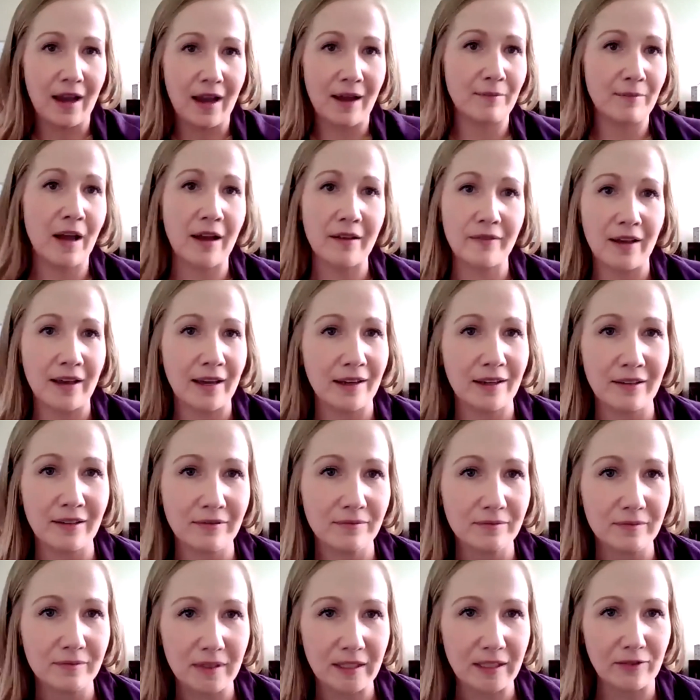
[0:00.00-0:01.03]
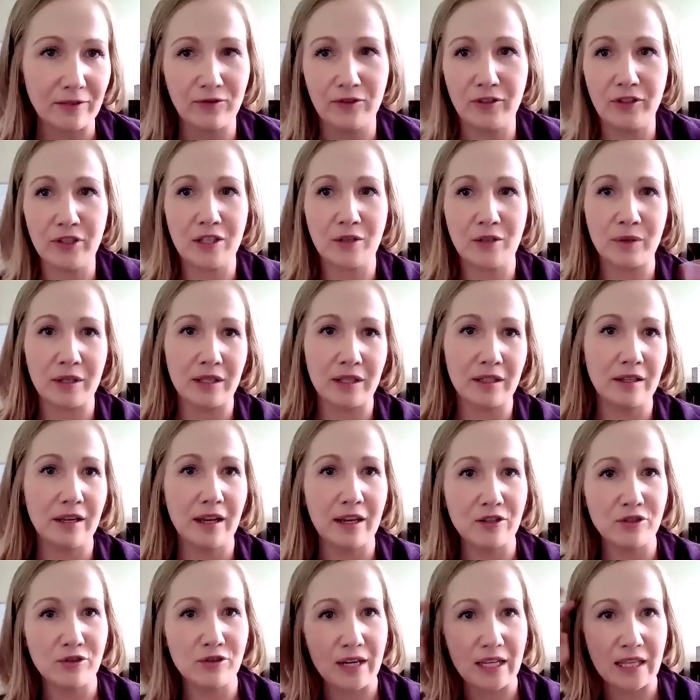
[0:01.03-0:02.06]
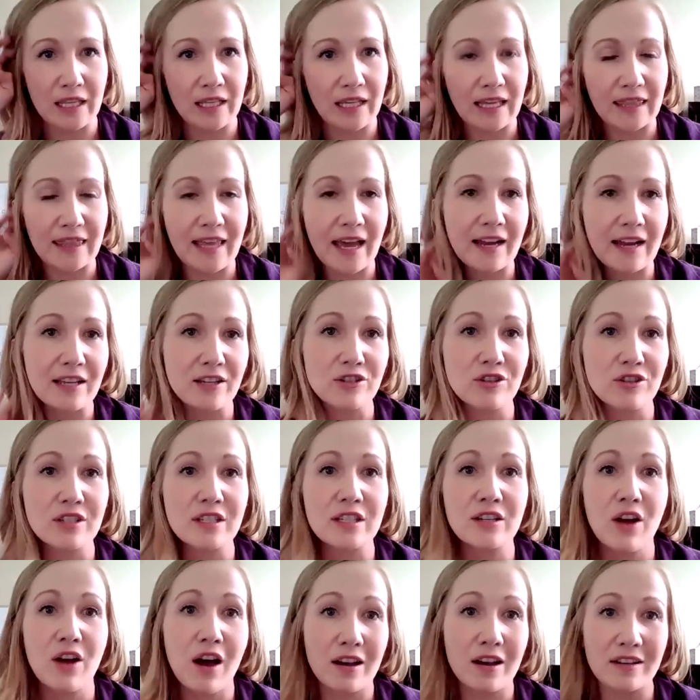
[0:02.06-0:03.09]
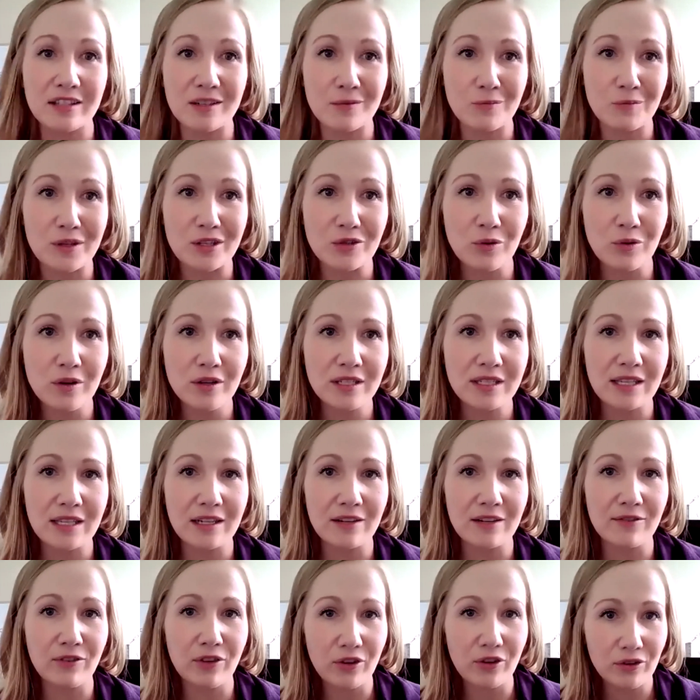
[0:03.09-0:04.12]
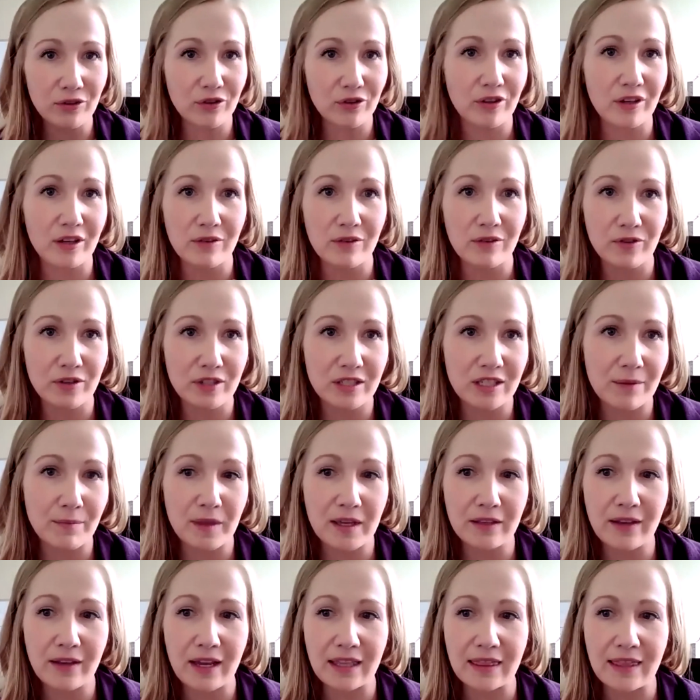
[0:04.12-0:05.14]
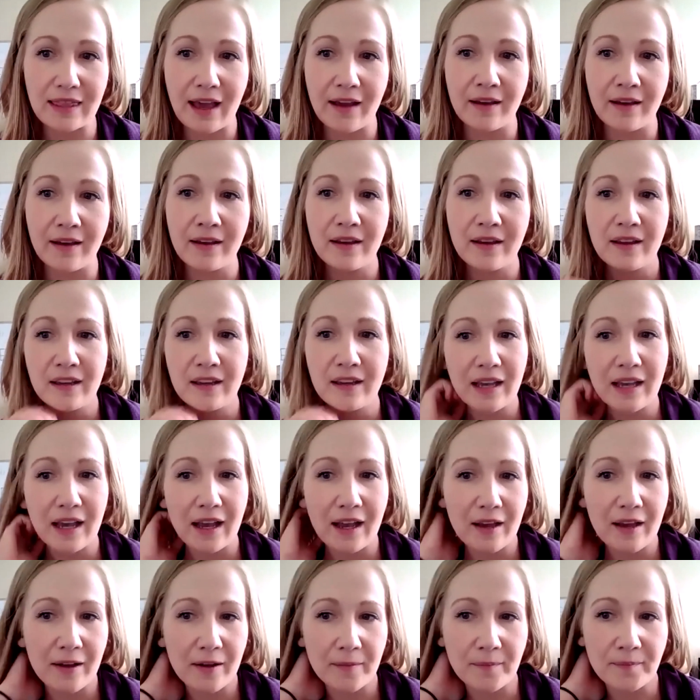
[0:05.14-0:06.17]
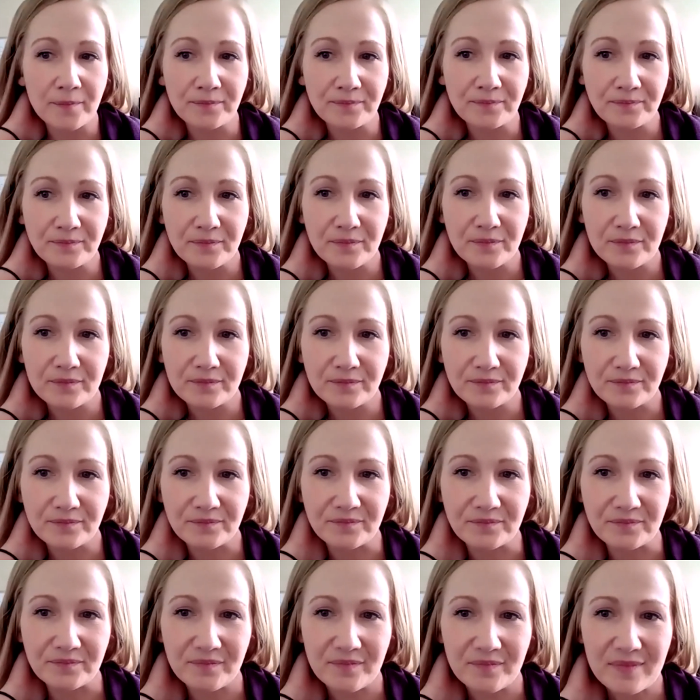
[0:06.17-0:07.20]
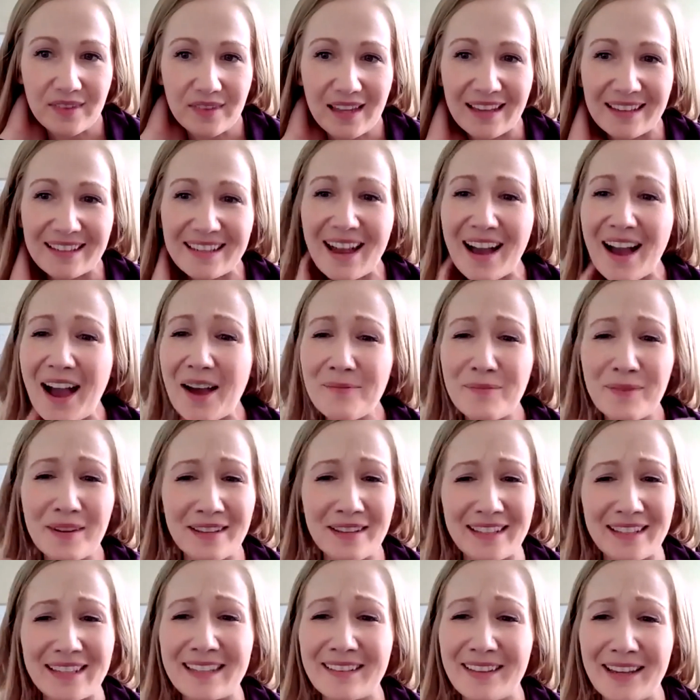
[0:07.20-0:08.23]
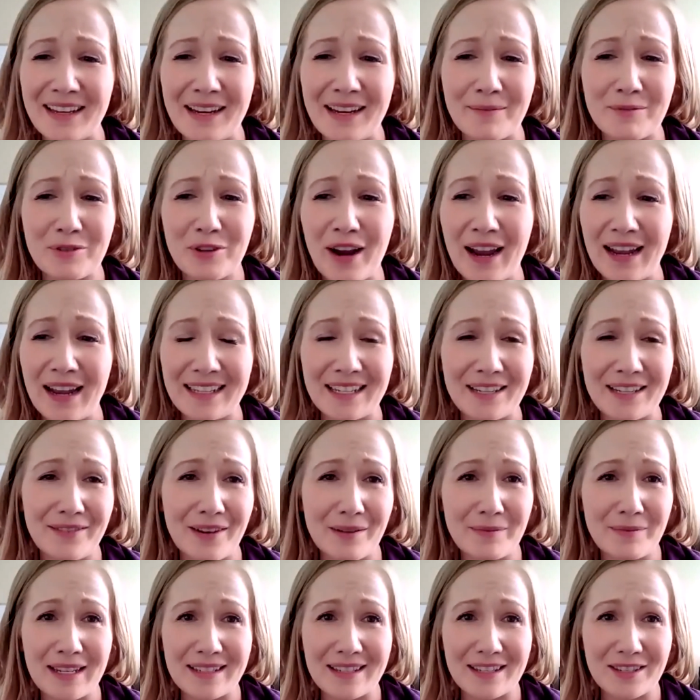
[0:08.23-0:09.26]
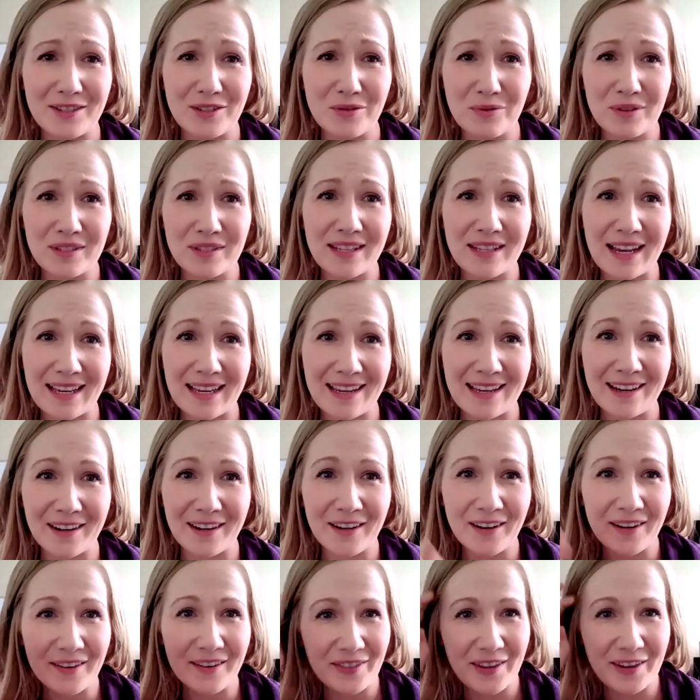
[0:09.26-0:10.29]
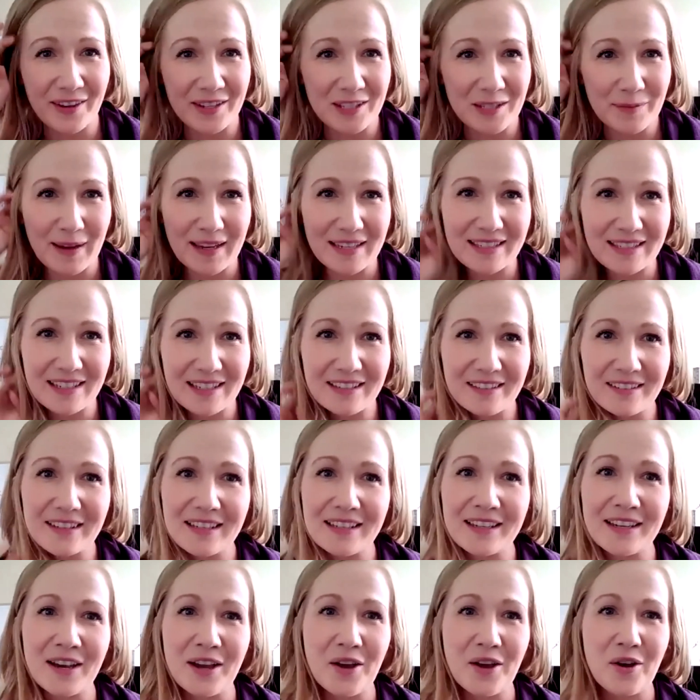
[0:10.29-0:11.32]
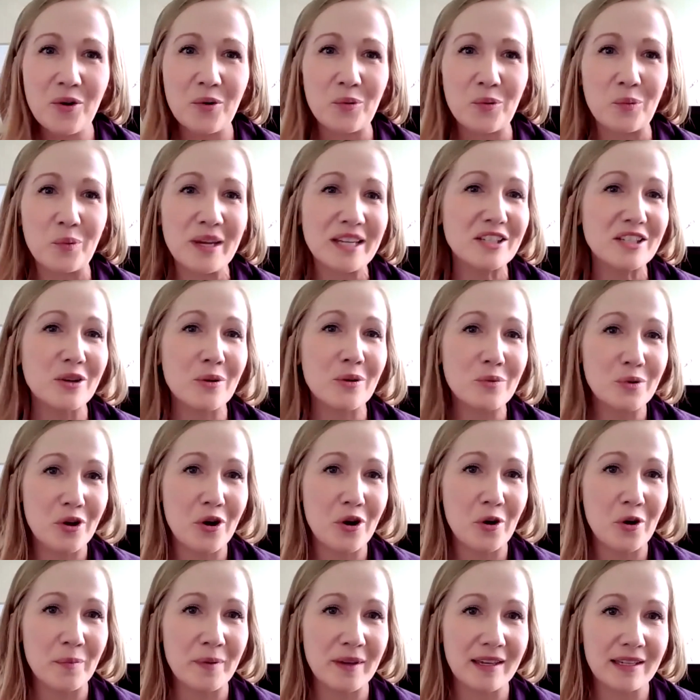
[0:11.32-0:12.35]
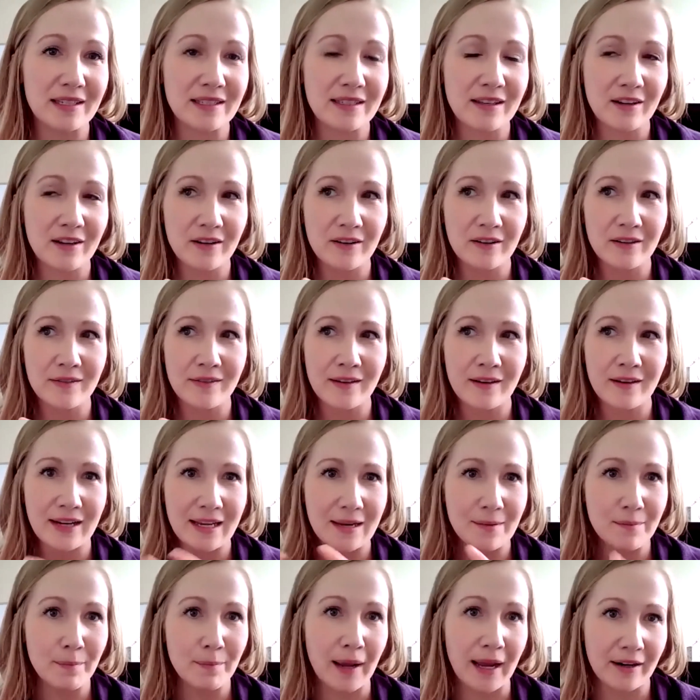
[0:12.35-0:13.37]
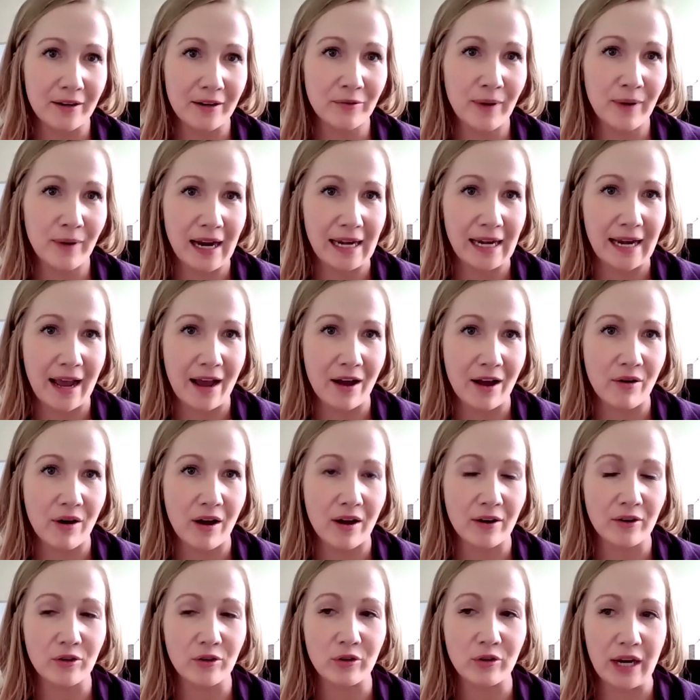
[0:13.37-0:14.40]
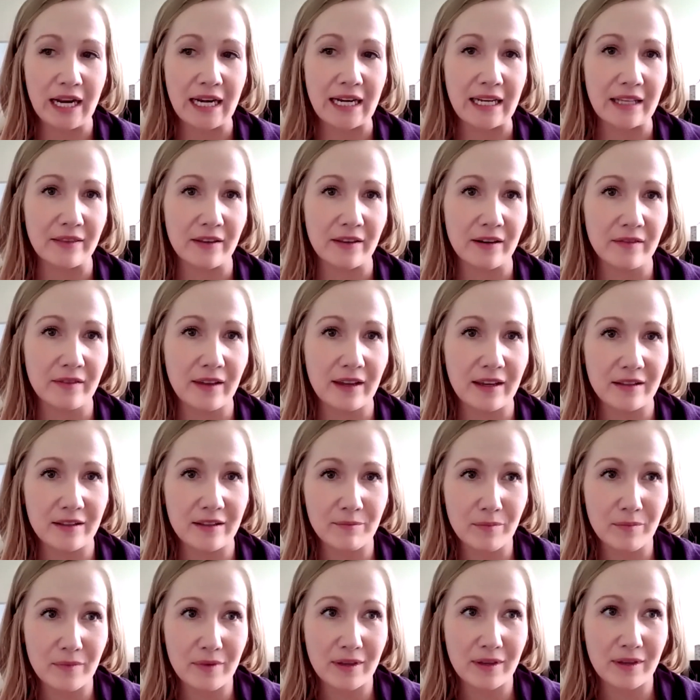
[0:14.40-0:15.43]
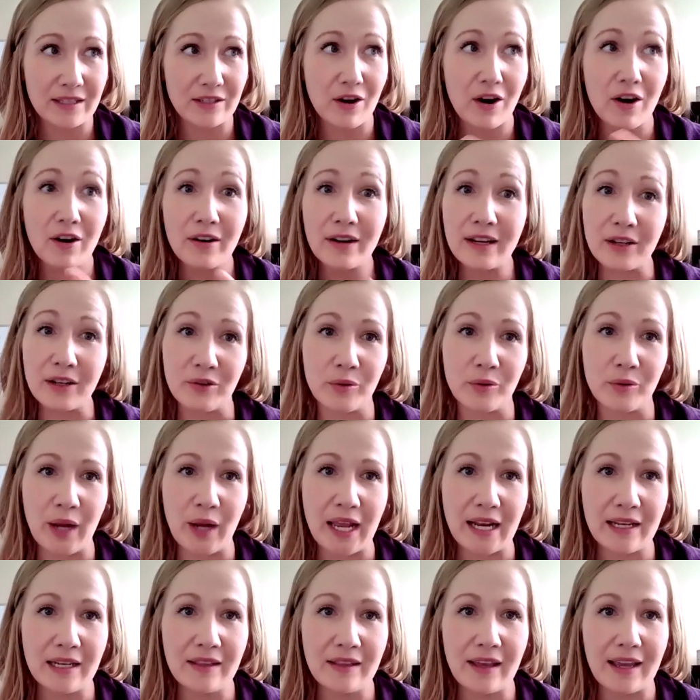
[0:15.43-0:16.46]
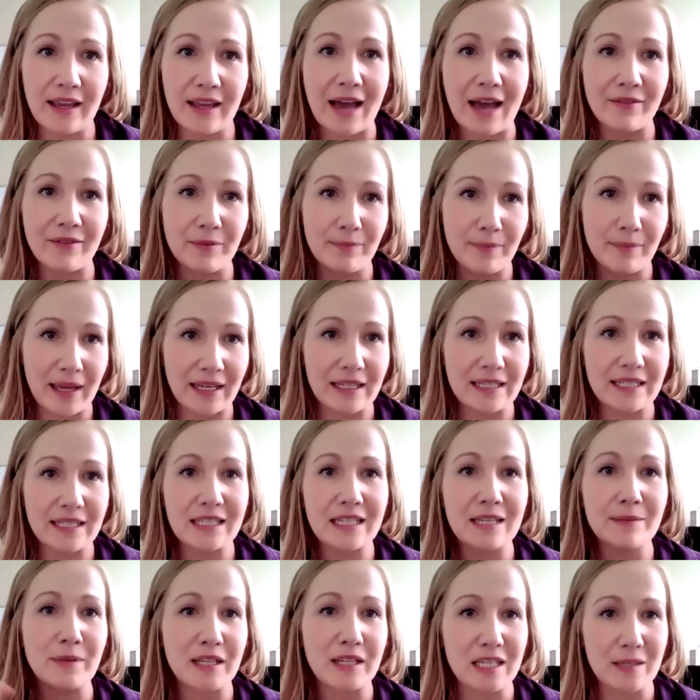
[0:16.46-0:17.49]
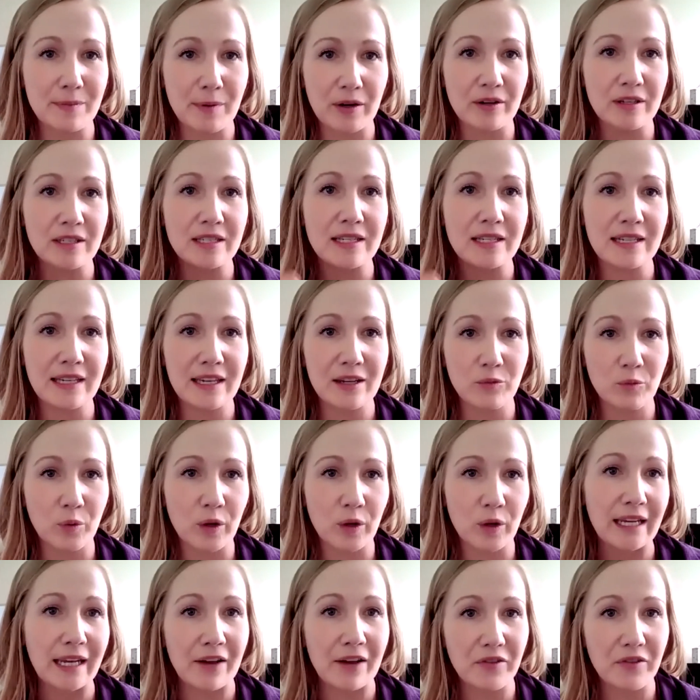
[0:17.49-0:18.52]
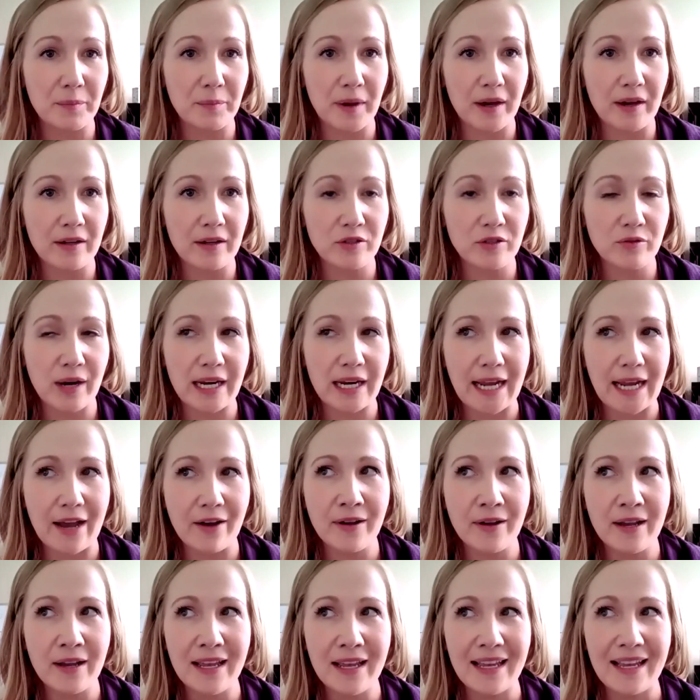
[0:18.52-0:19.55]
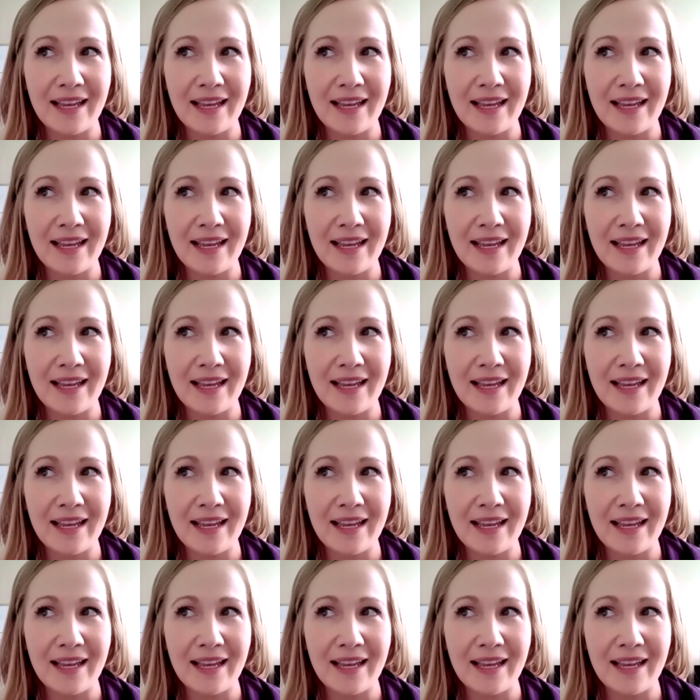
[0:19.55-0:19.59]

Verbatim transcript: I'm not like an affiliate with Nudge or anything like that. It's just an awesome resource that if you're looking for something like that. Um, yeah, I'm Elaine. I'm trying to give updates as soon as I hear. It's basically we don't know because they're they're in beta right now on creating their they it's already created. They have a beta team experiencing it and working out the bugs right now.